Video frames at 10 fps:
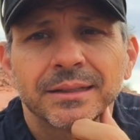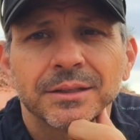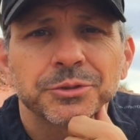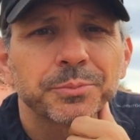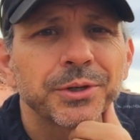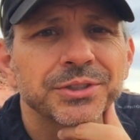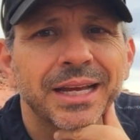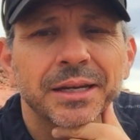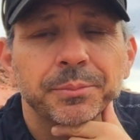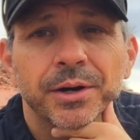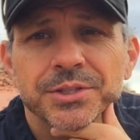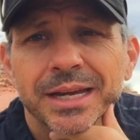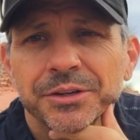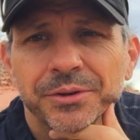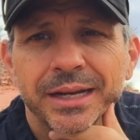Those are personality parts
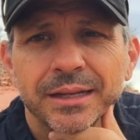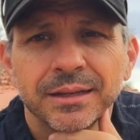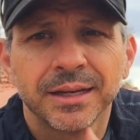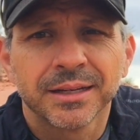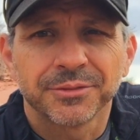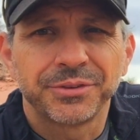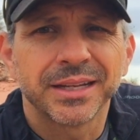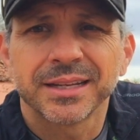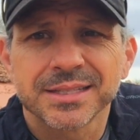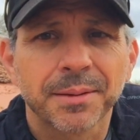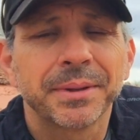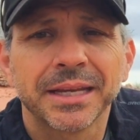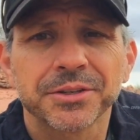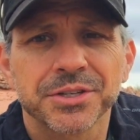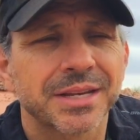I created to fit into somebody
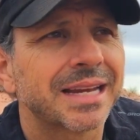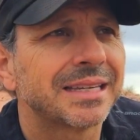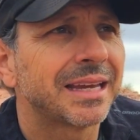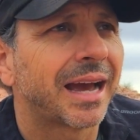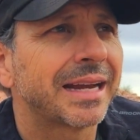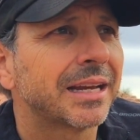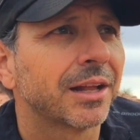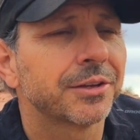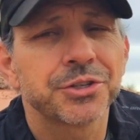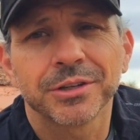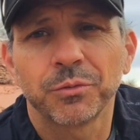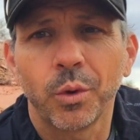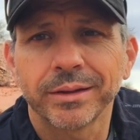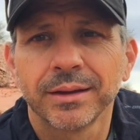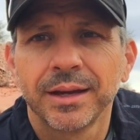else's ide- ideology of
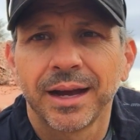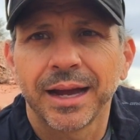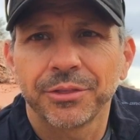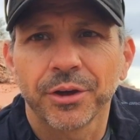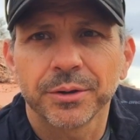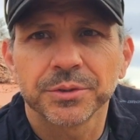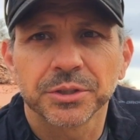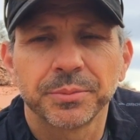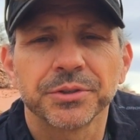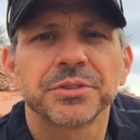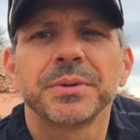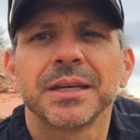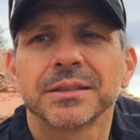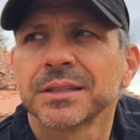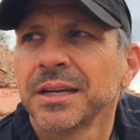what I thought it was supposed to be,
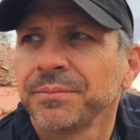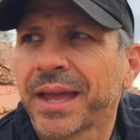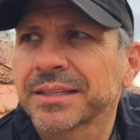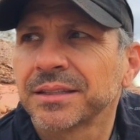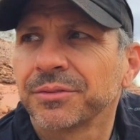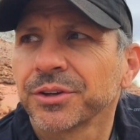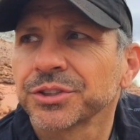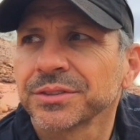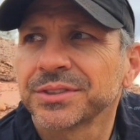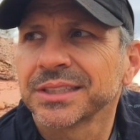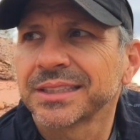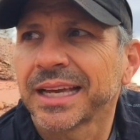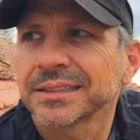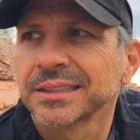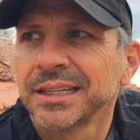because that's the version of
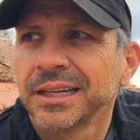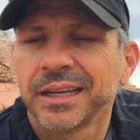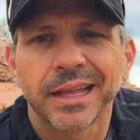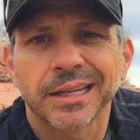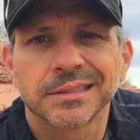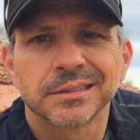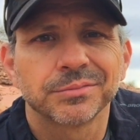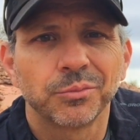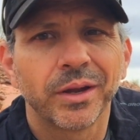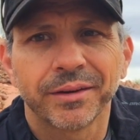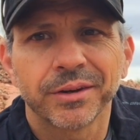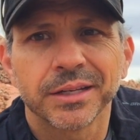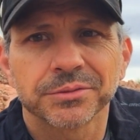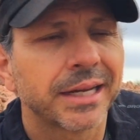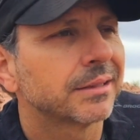success, and that's whatever it
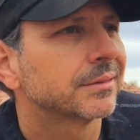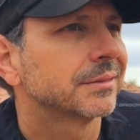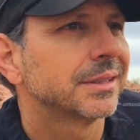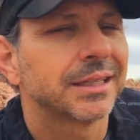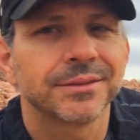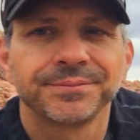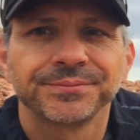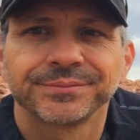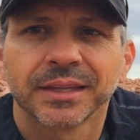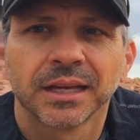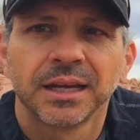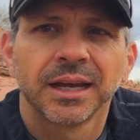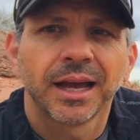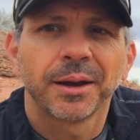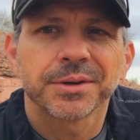is, right? Well,
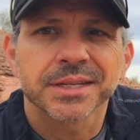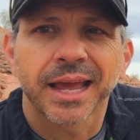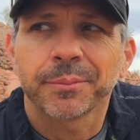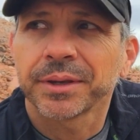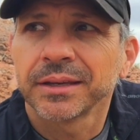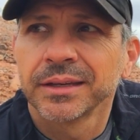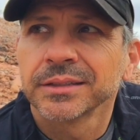I wasn't happy.